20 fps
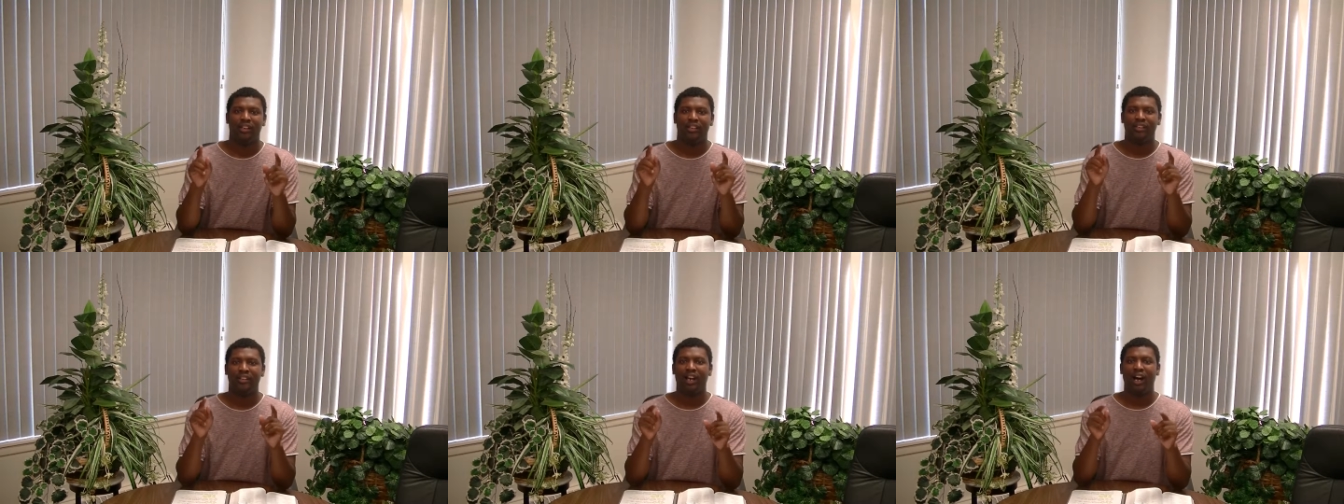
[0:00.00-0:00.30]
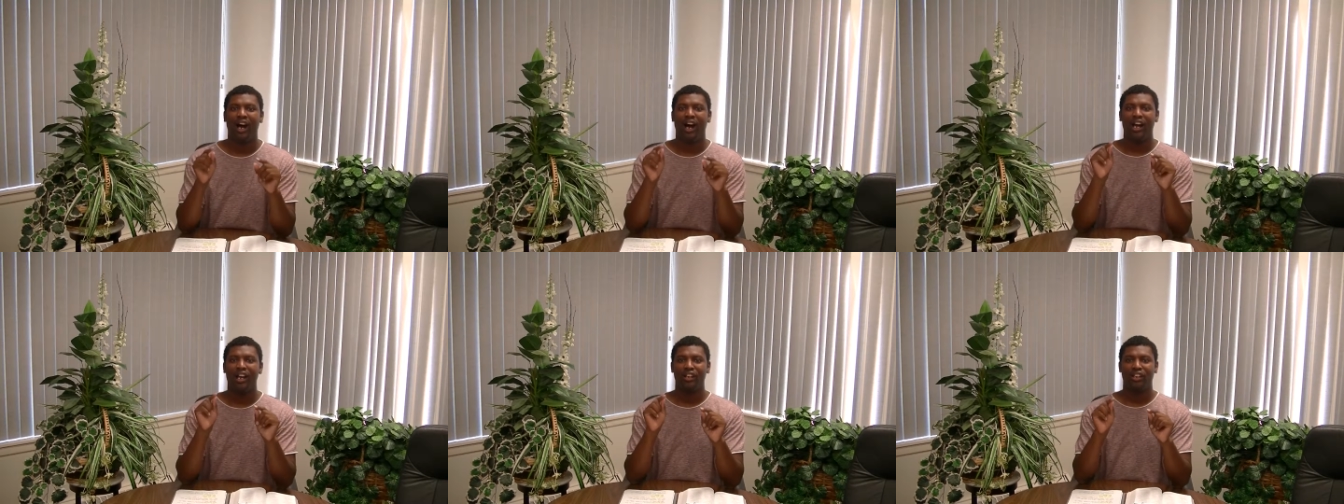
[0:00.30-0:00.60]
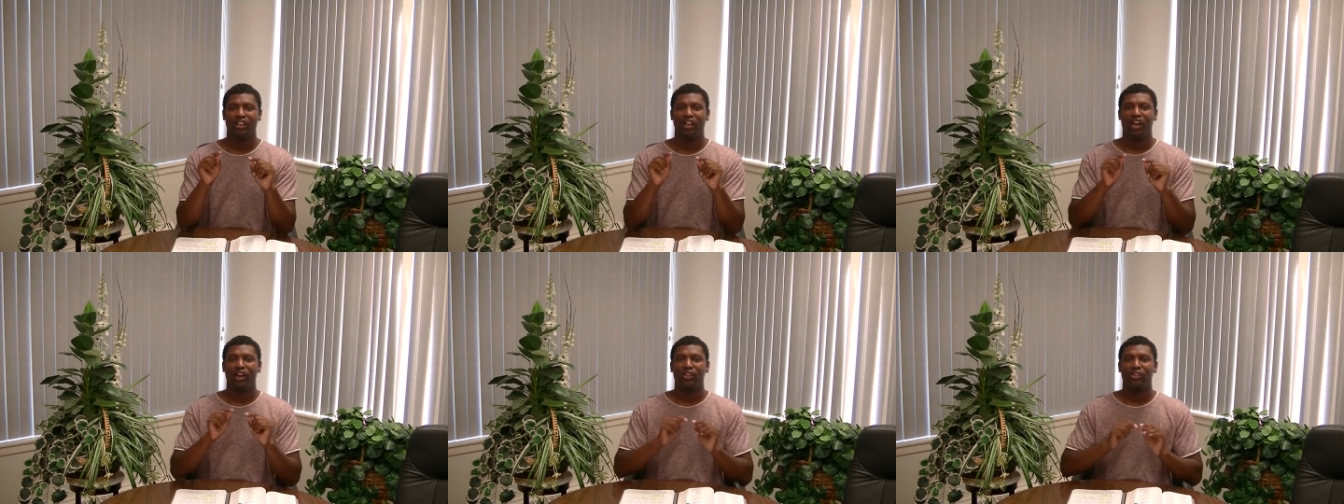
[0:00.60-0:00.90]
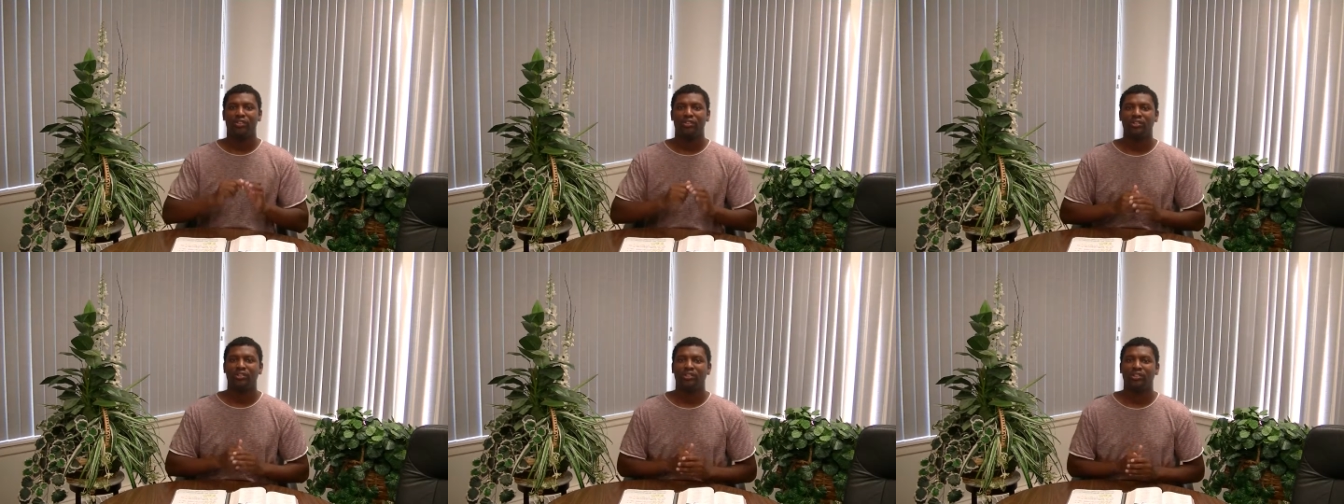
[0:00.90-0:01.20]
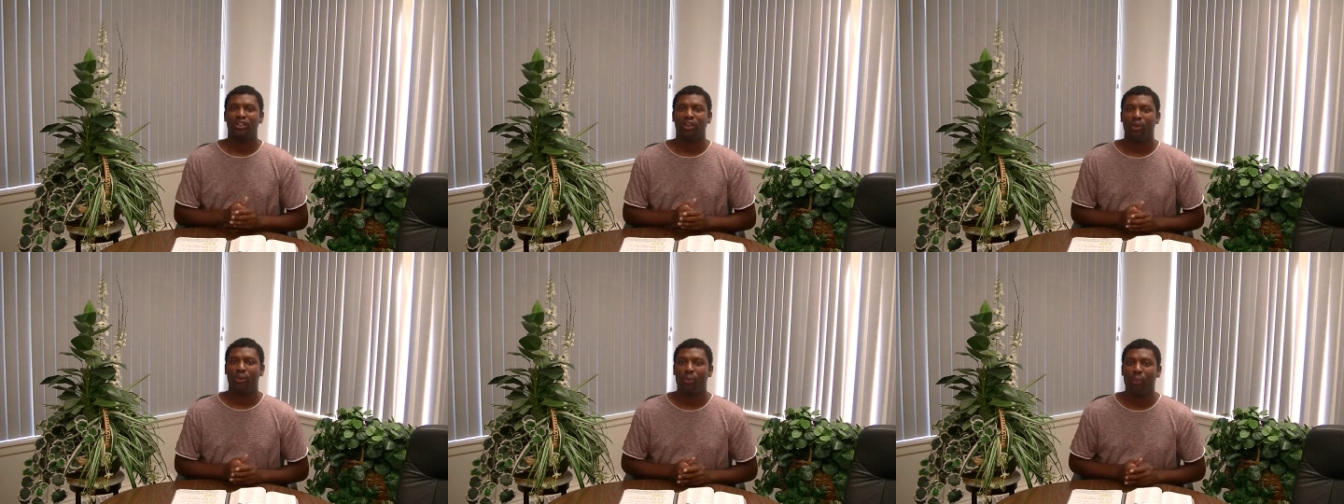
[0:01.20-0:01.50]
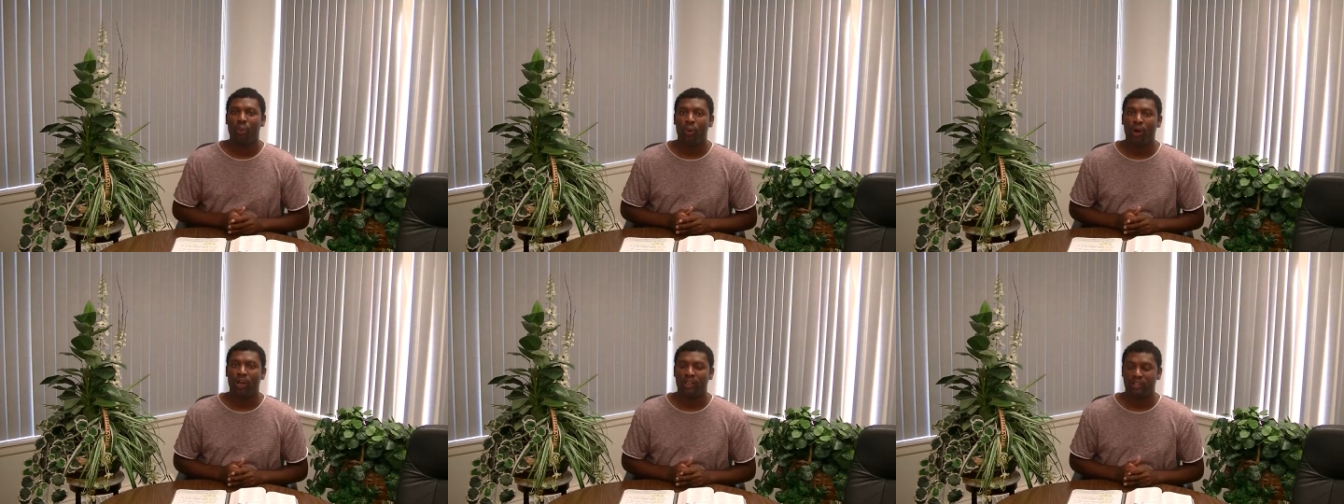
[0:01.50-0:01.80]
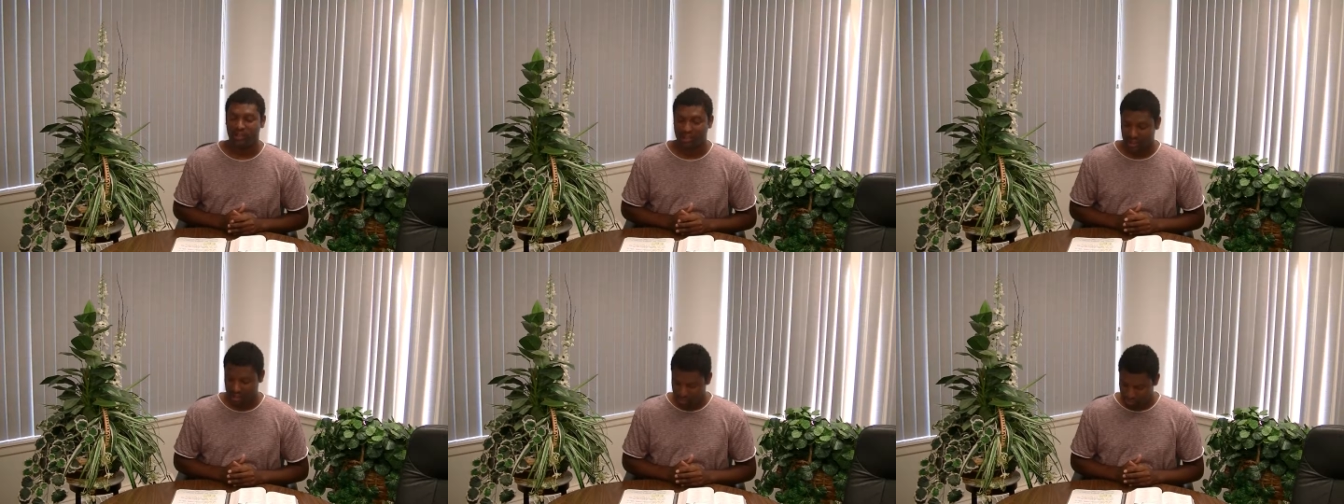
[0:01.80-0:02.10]
God knows
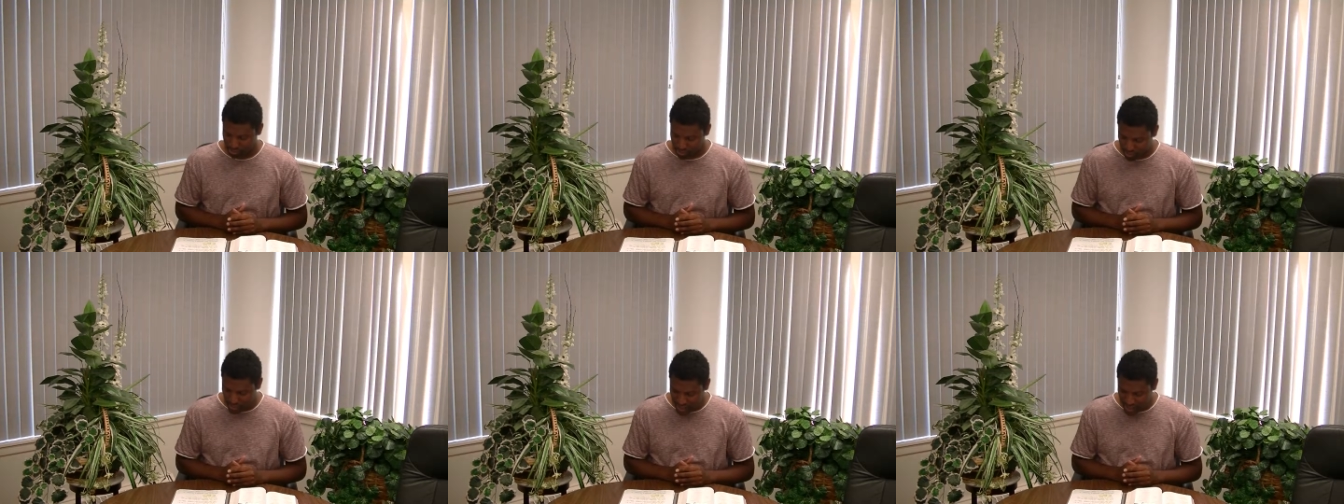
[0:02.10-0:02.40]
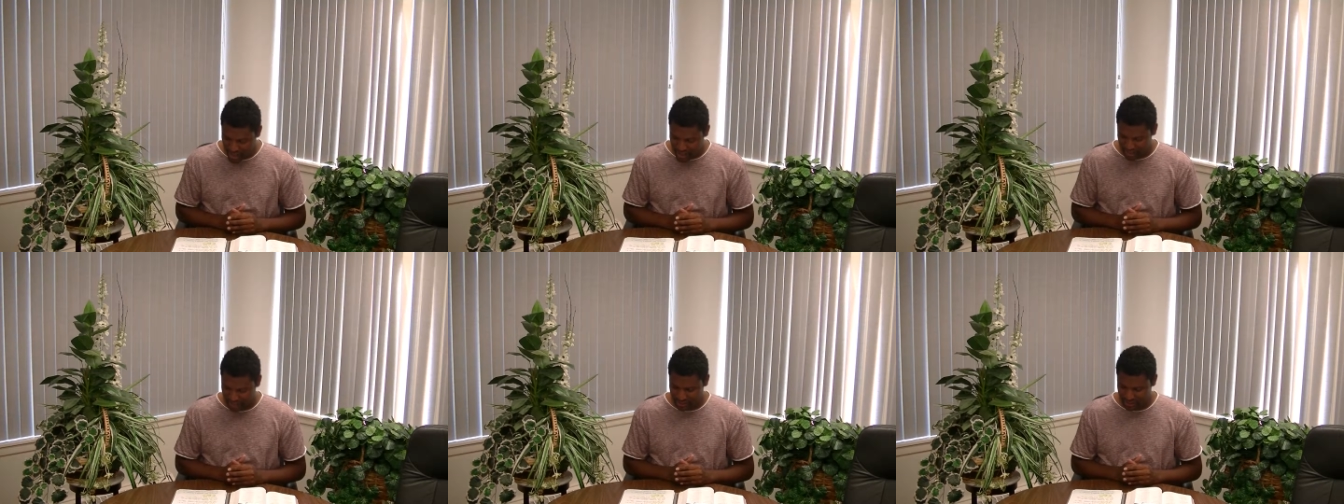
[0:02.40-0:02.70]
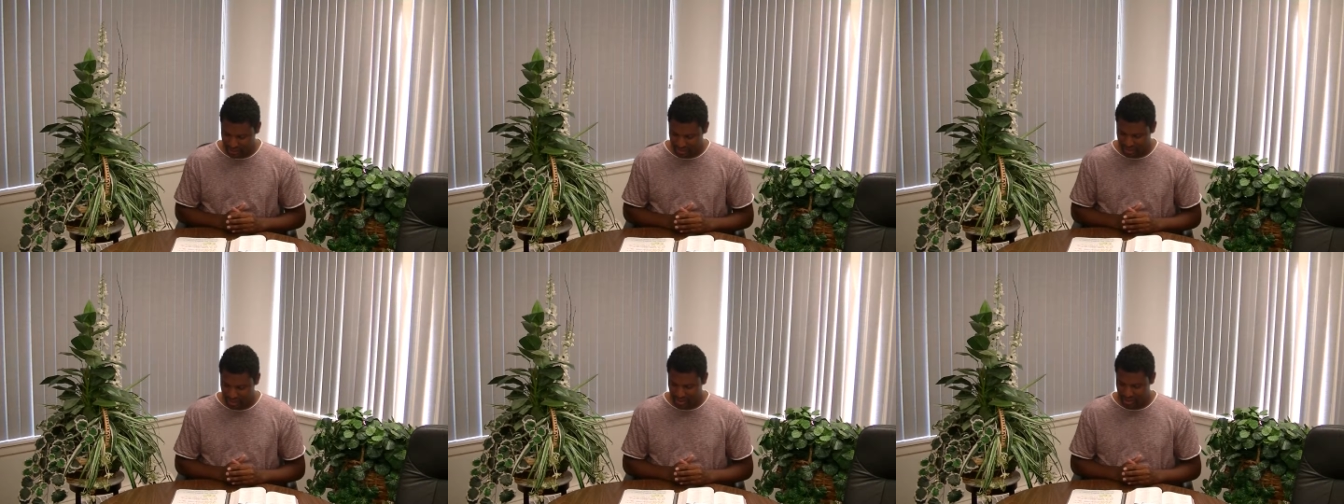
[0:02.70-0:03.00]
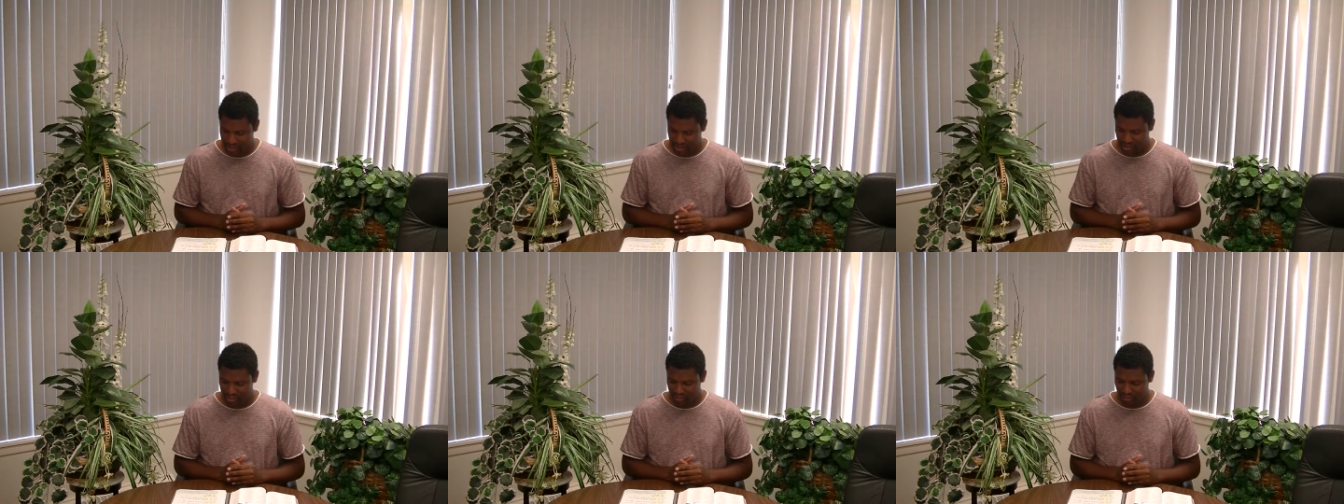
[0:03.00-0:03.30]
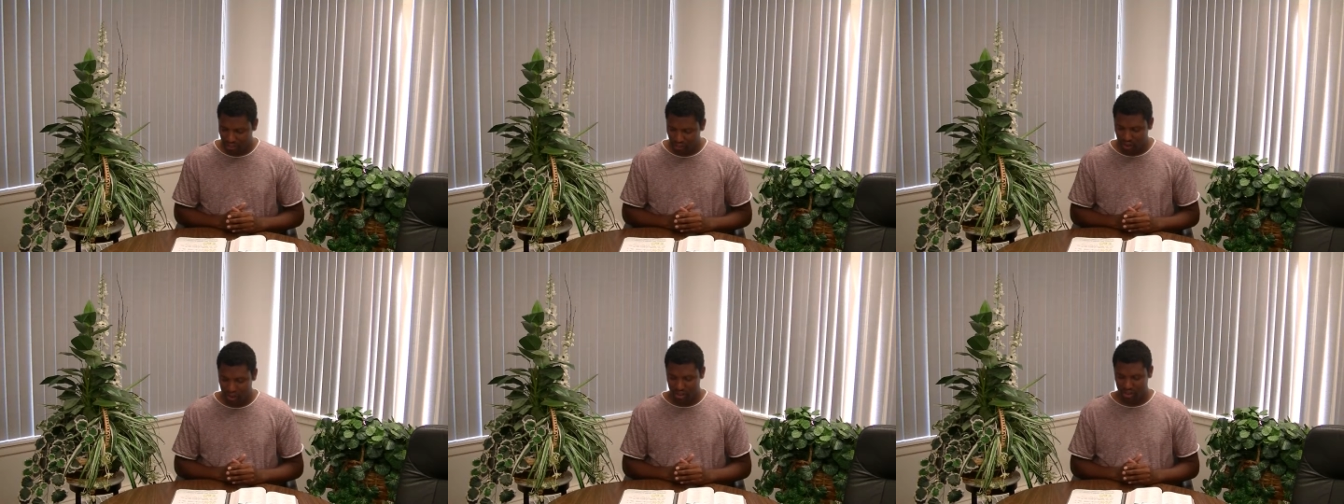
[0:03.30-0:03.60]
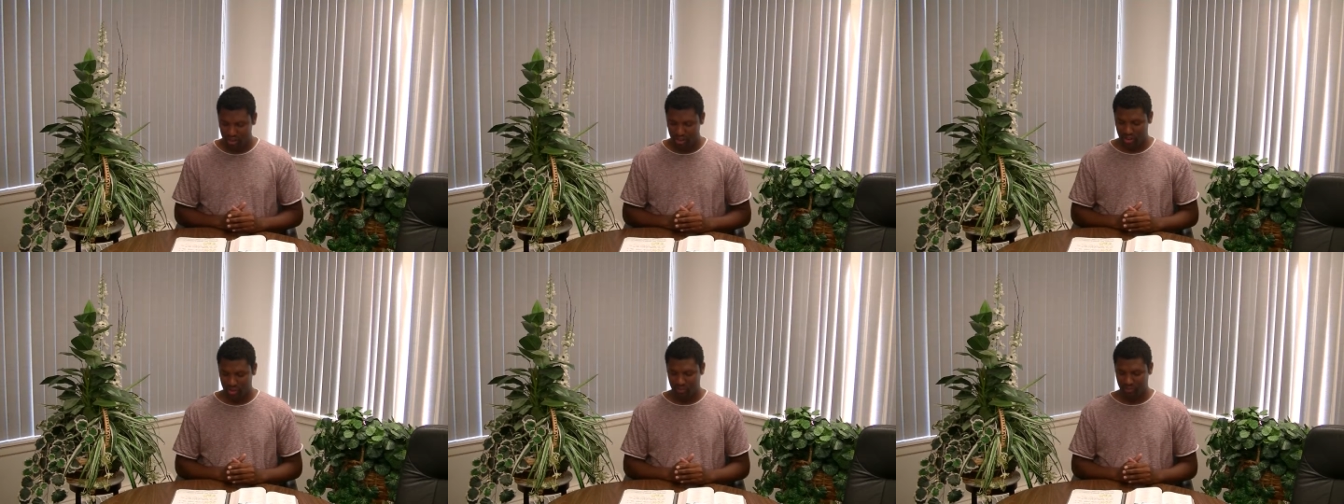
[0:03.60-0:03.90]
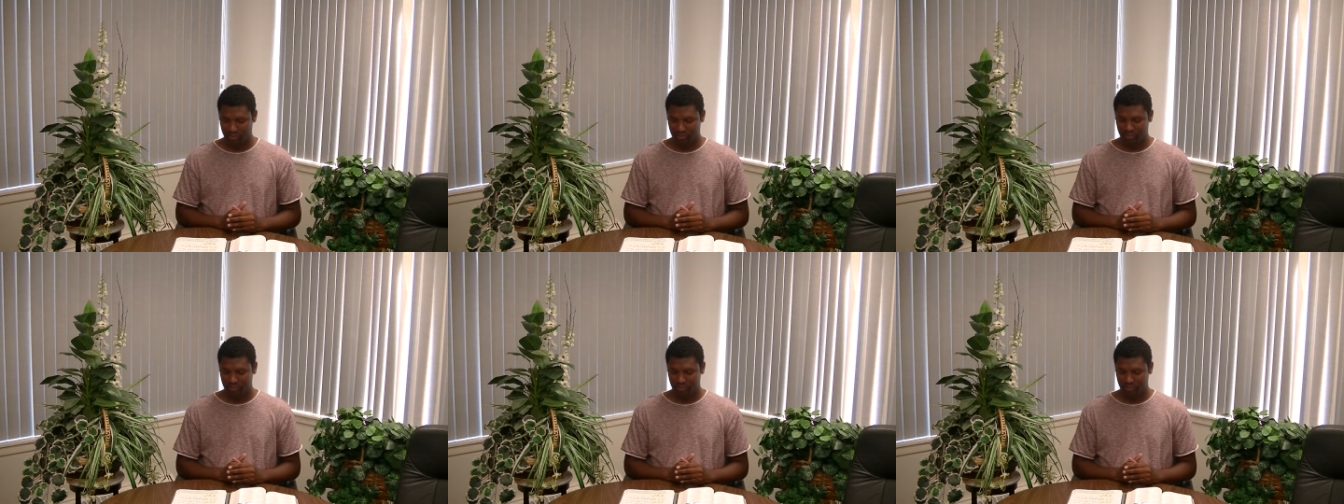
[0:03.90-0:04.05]
what's best for you.